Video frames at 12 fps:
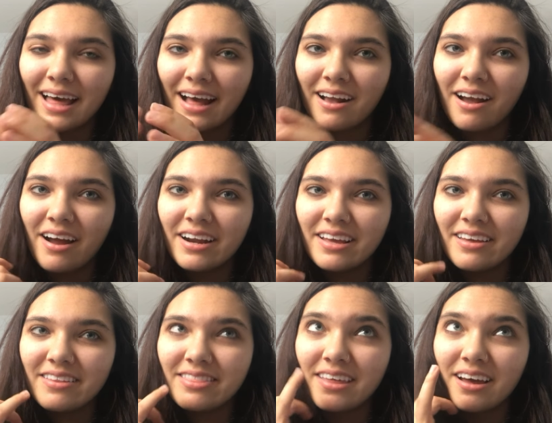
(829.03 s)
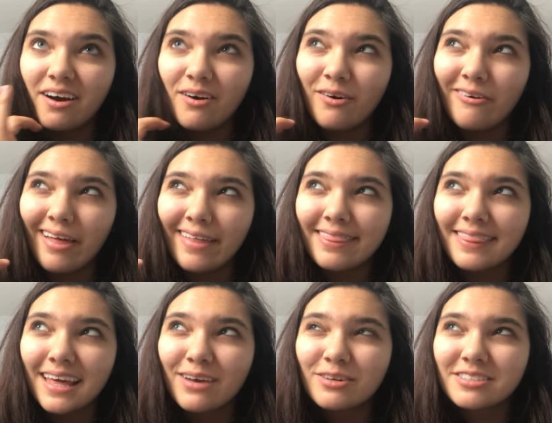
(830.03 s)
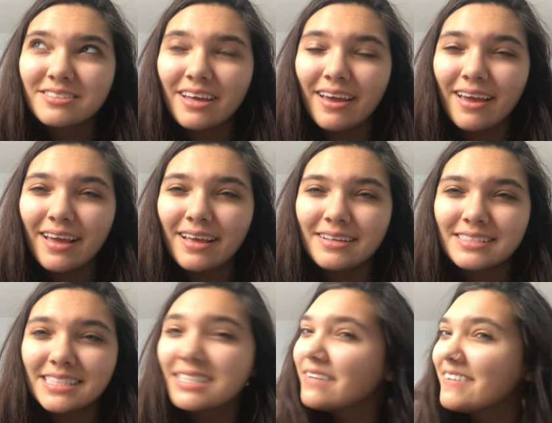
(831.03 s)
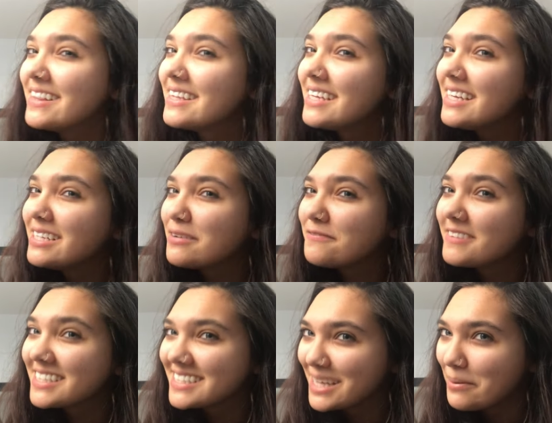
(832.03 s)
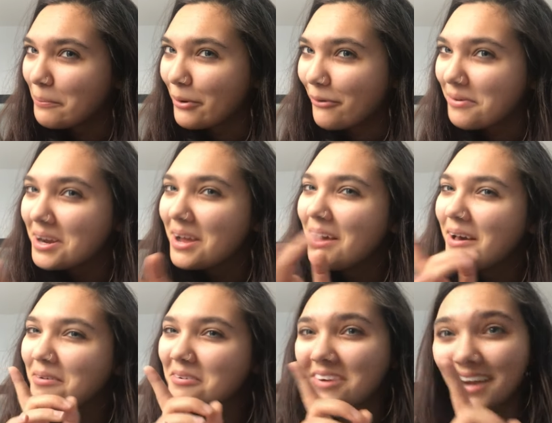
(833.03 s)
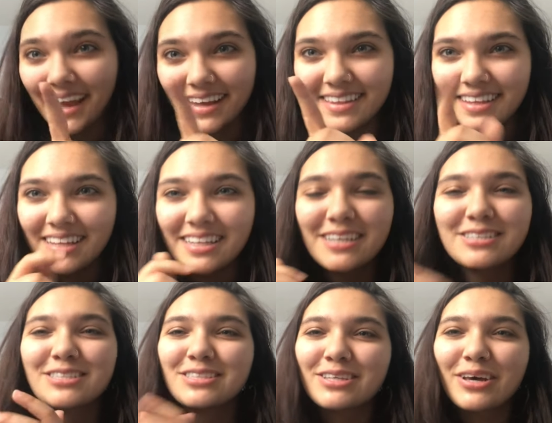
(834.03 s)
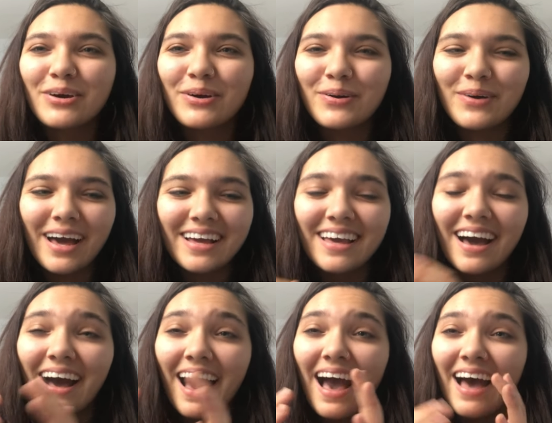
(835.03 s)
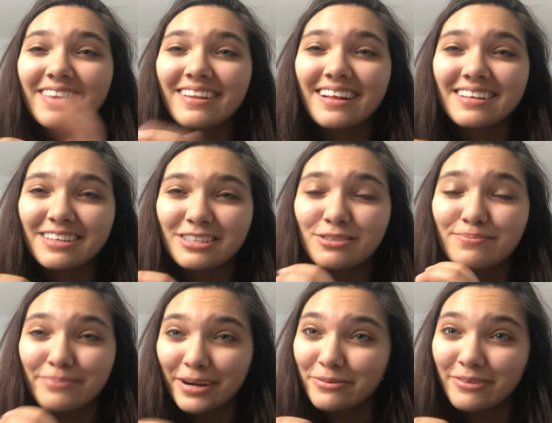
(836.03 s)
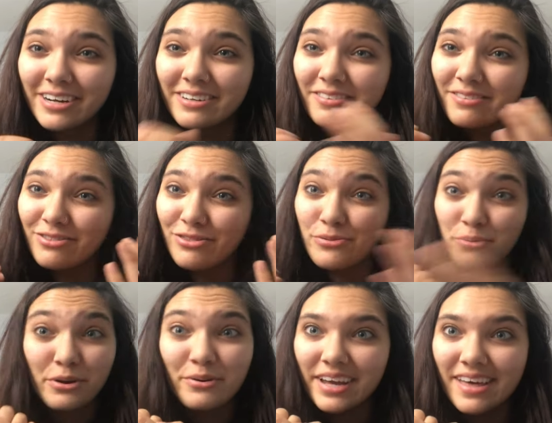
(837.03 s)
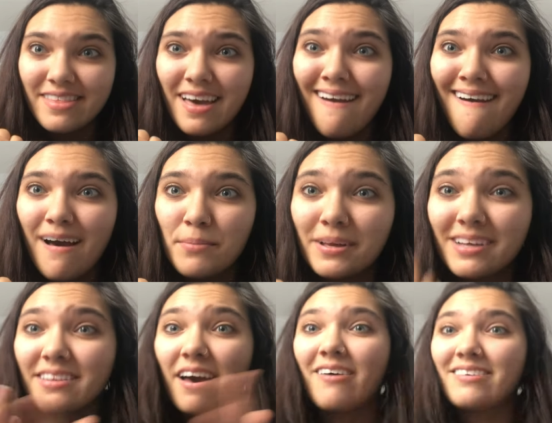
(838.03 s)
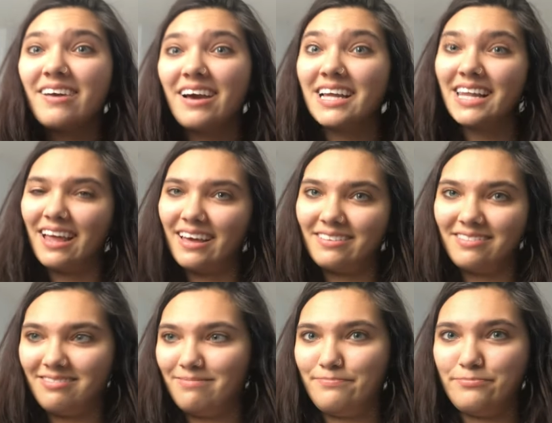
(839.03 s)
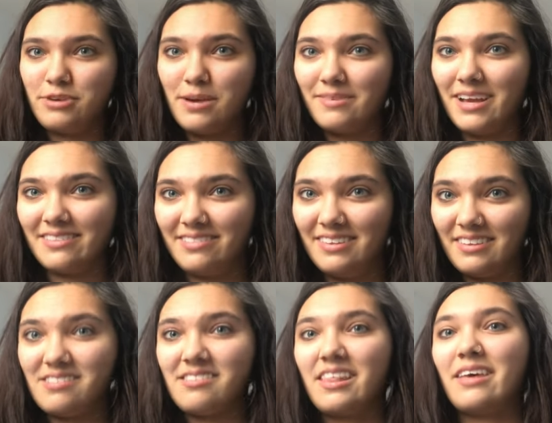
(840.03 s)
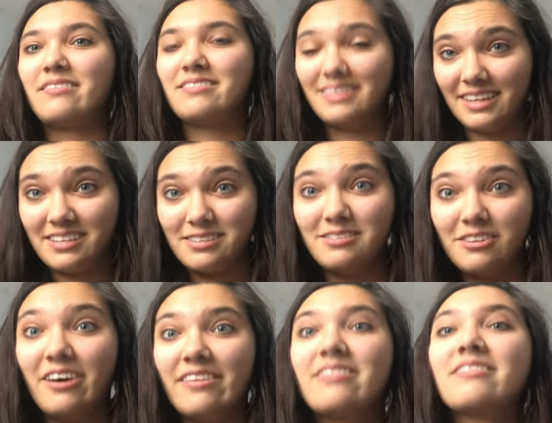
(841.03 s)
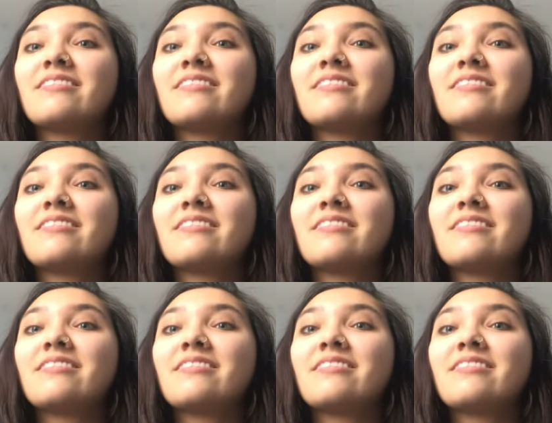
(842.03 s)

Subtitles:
got it on, I think it was the 17th of December or 18th. So I had to like a sprint run through it, because I only had like probably like this done.